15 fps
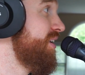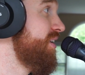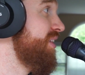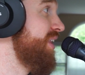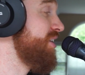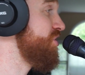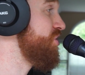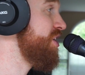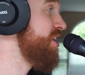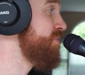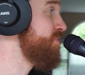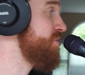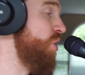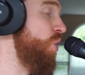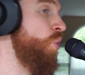like
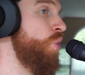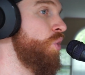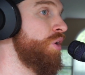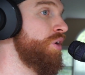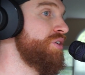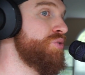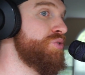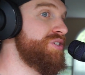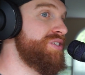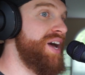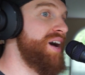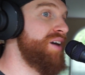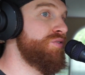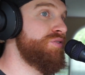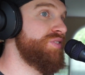gyms, or you just
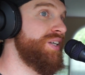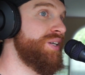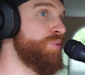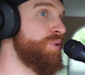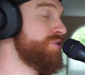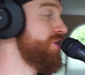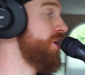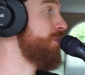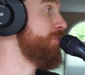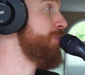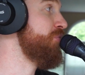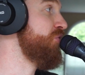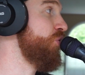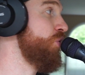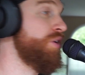have, like we were talking about
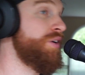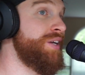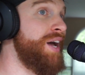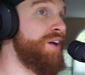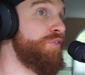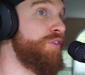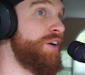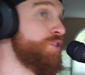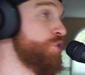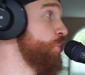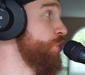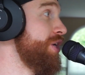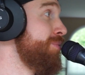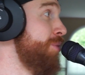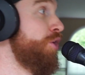before, you got fucking
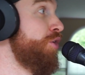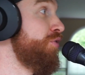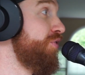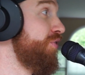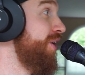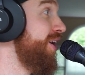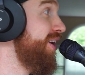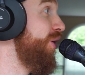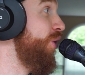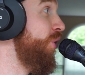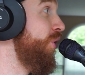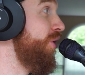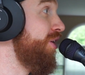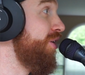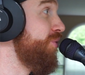Tree Murph
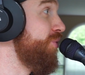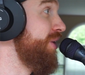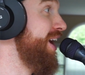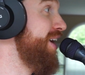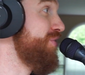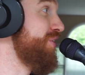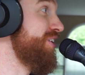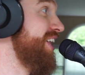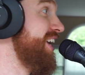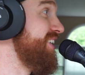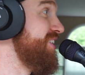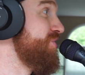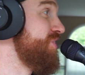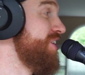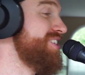or whatever. Like
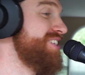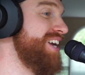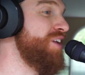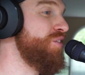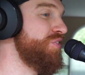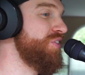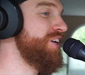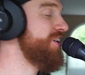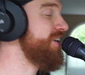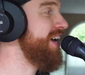you just got to figure it